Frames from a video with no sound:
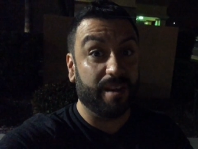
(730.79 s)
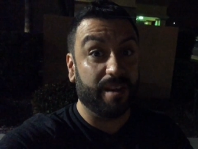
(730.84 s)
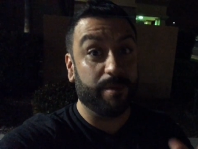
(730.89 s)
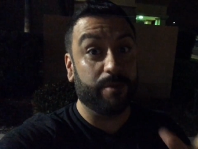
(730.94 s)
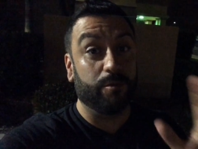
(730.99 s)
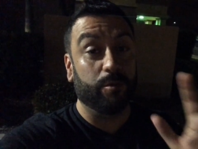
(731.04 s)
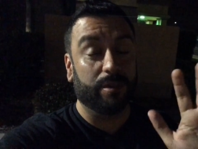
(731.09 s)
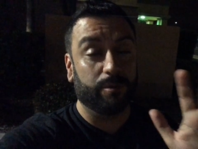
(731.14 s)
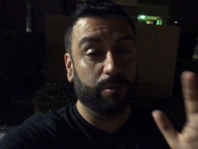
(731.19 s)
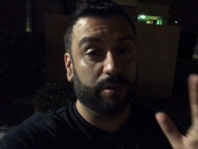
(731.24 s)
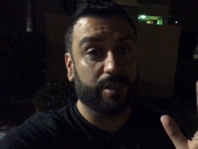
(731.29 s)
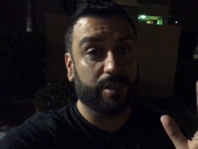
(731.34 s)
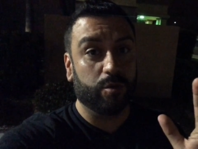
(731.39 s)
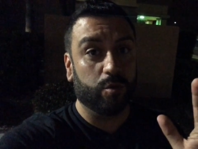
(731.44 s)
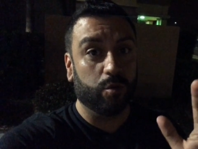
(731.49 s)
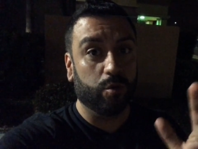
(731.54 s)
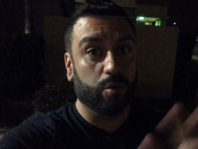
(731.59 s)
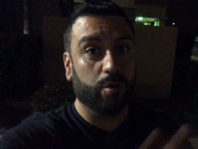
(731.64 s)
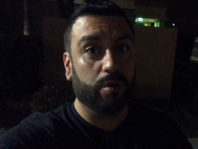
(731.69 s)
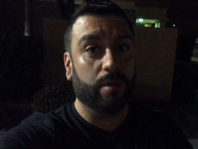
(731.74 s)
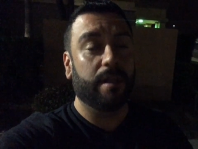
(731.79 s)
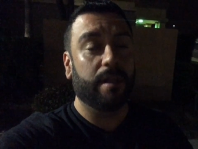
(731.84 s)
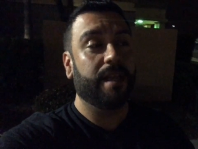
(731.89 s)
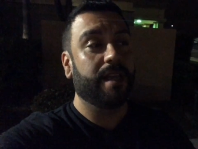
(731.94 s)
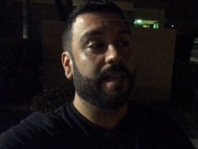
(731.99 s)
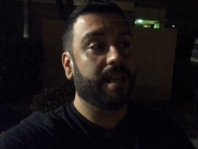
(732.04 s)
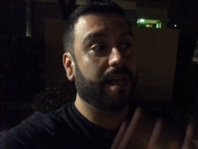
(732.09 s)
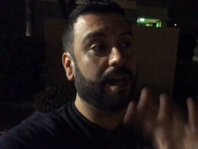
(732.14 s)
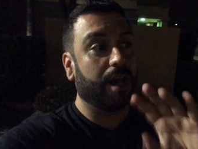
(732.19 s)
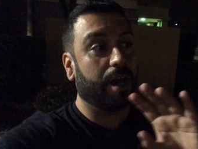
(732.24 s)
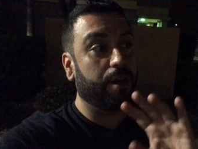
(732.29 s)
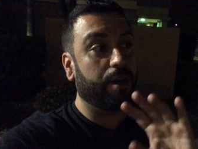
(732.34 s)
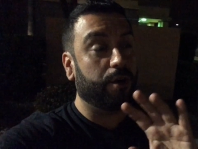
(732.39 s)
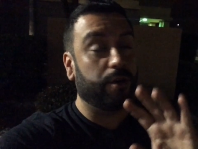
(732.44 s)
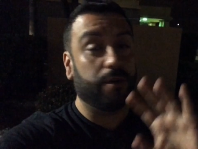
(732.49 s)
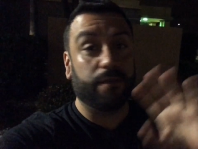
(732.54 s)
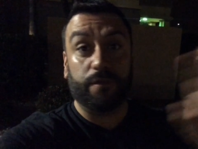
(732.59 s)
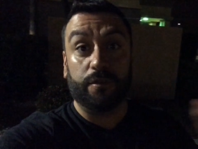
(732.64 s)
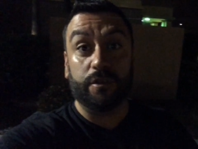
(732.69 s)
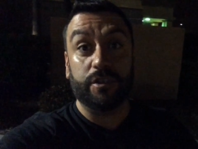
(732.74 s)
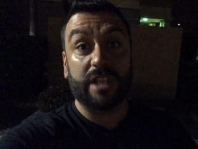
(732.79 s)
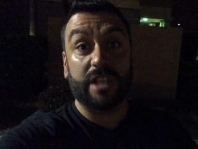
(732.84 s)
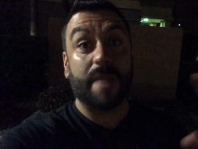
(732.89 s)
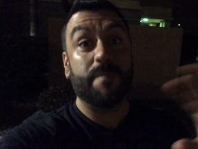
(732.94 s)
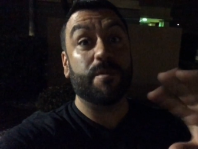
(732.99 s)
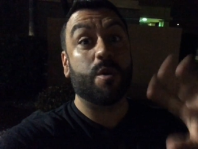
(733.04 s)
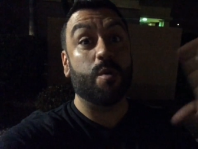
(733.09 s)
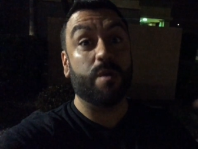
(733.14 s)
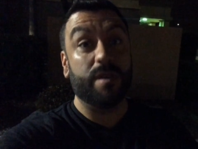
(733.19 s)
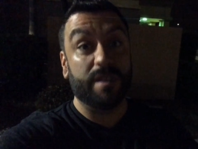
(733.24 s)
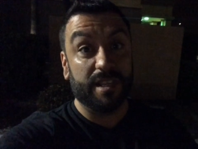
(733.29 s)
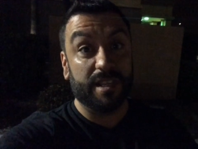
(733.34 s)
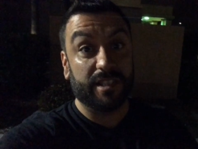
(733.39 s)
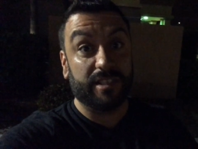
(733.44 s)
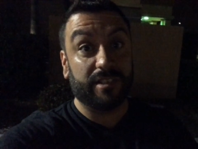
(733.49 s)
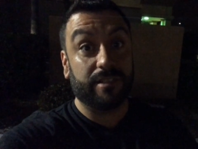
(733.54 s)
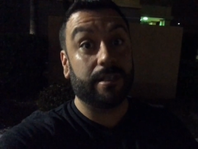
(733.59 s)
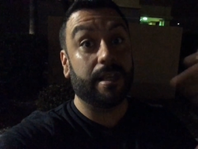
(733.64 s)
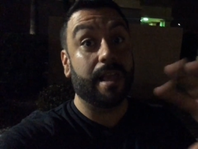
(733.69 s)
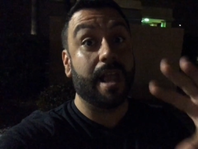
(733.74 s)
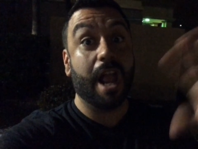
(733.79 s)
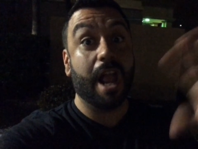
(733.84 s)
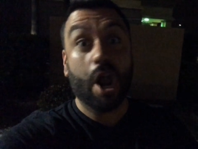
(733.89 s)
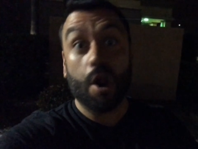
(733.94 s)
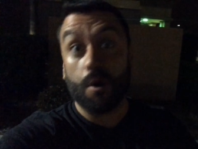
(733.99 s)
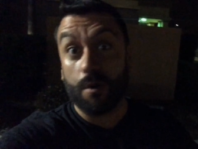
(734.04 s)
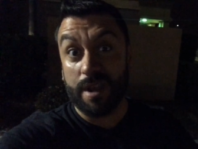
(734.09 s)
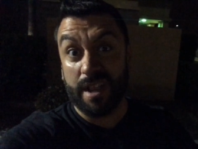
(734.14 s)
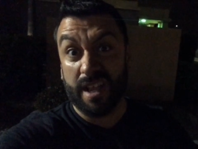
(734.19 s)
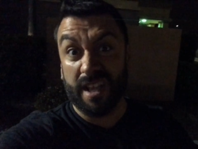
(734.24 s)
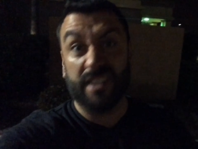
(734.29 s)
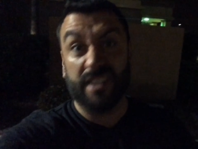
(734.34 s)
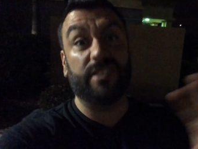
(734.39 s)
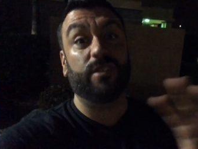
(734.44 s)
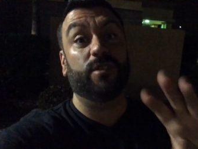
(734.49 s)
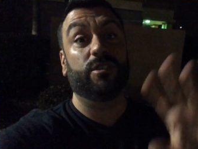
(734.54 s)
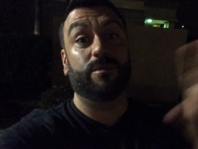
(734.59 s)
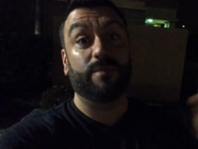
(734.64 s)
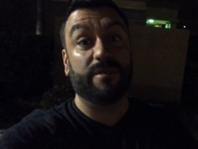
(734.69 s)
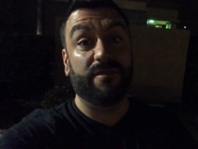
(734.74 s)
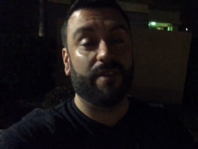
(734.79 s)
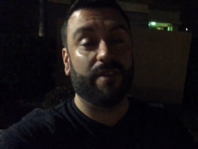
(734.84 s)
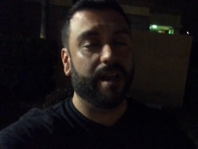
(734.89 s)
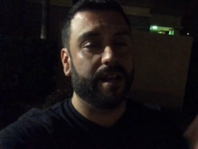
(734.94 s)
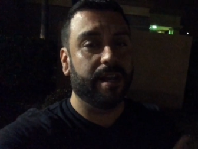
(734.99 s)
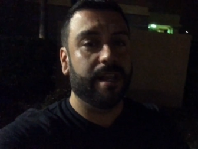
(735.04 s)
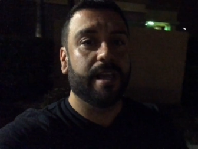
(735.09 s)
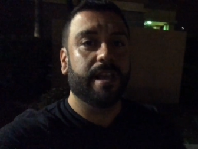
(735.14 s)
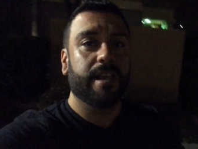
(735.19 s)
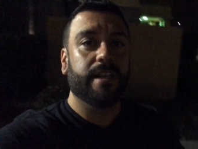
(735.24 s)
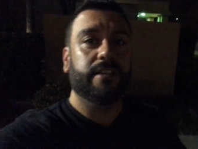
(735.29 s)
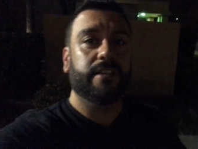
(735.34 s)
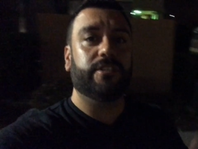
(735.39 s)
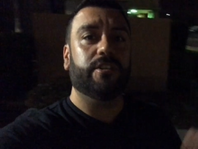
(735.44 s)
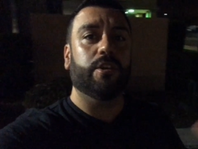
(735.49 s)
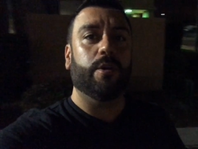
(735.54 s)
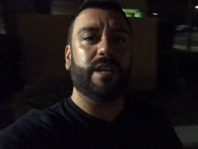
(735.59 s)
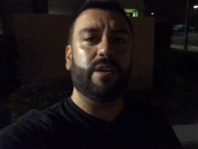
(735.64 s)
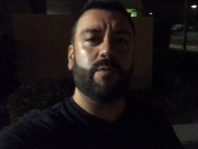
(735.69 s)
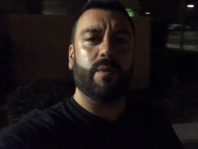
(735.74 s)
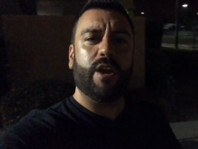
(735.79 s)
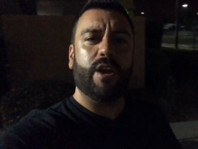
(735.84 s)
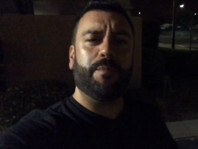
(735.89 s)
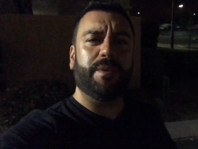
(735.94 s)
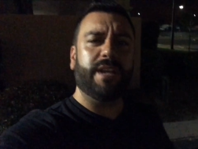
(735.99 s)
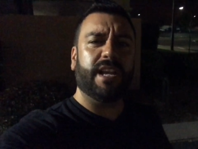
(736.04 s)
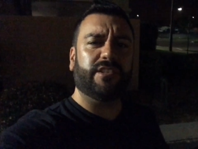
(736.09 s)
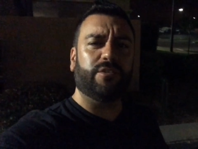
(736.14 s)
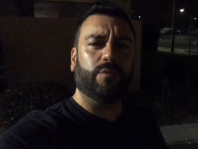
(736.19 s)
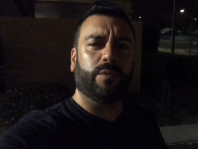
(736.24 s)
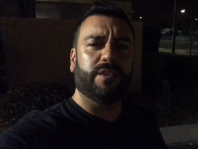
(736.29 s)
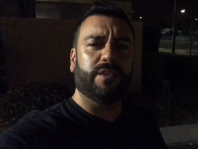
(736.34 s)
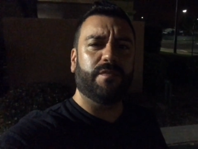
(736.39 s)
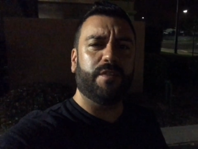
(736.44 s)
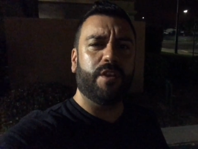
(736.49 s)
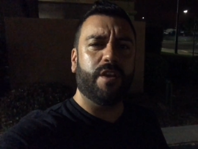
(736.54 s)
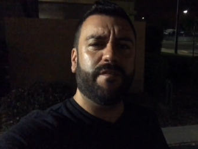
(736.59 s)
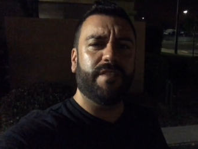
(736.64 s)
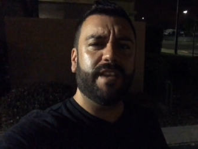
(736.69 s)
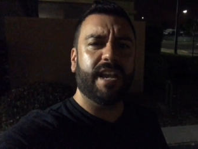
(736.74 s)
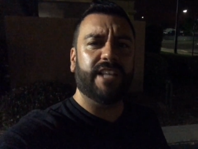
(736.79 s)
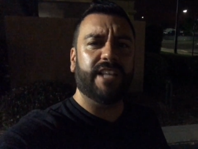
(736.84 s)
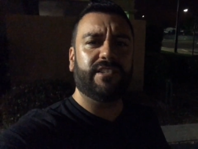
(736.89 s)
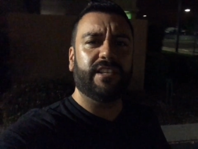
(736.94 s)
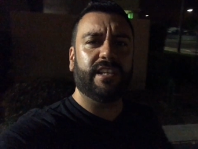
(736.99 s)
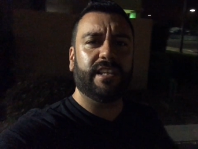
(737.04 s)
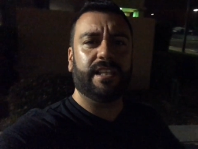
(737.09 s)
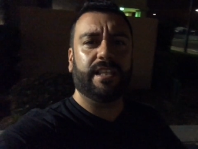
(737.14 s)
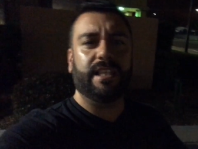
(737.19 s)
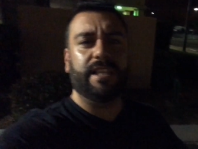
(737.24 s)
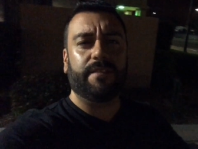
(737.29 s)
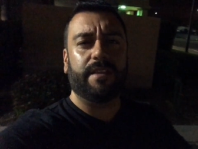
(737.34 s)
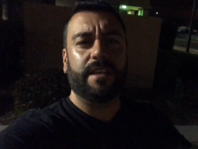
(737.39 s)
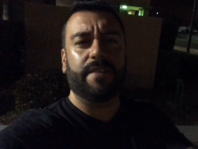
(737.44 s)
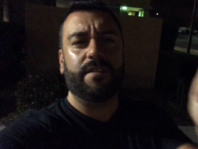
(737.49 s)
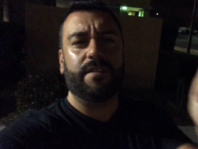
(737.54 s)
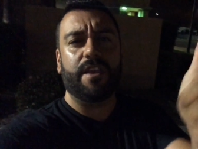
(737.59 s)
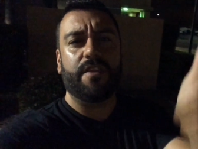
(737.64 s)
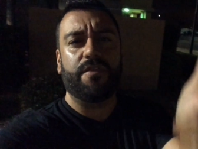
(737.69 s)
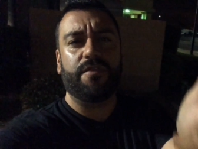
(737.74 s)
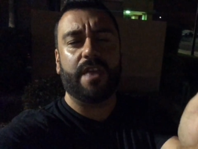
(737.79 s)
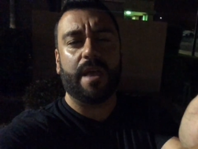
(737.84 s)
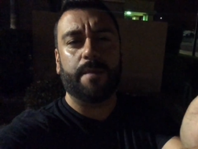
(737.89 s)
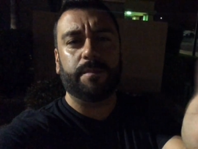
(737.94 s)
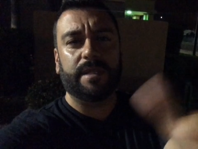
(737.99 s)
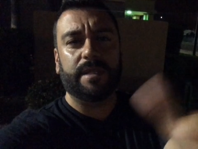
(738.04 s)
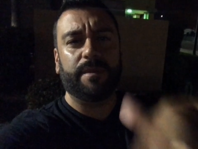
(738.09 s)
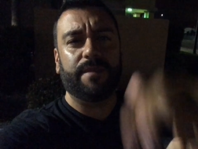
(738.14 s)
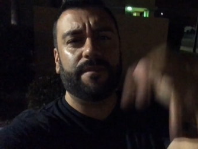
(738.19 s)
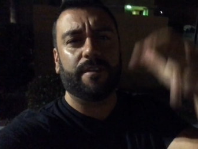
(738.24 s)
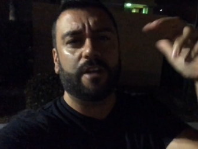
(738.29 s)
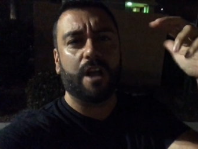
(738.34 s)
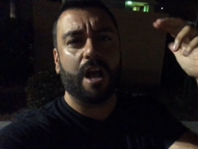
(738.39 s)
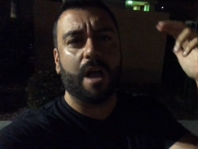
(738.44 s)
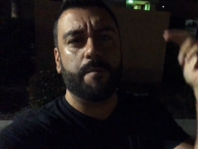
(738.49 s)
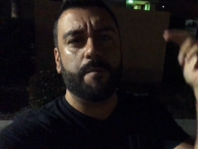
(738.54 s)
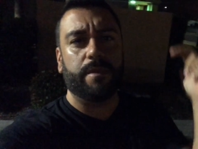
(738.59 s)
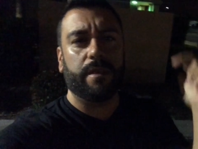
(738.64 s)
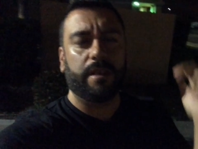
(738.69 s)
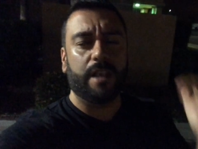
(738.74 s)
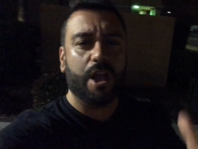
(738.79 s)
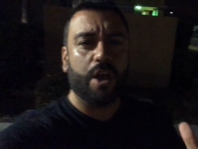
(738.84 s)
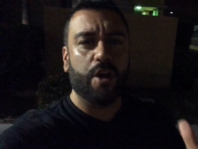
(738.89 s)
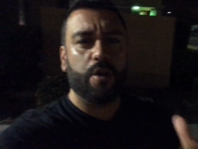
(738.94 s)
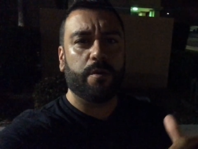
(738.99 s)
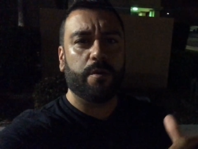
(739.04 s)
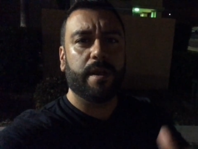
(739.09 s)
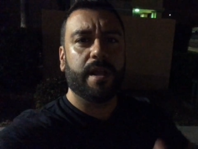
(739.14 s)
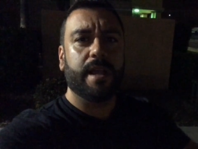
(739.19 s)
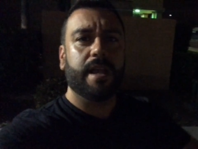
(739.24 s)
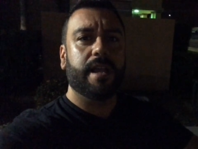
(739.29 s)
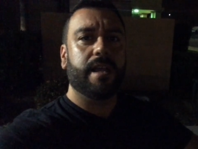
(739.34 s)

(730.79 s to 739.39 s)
It'd be really, really cool. And her first time going to this area, so it should be fun. So anyway, I hope you guys enjoyed this video. If you guys did, give it a thumbs up, leave a comment below.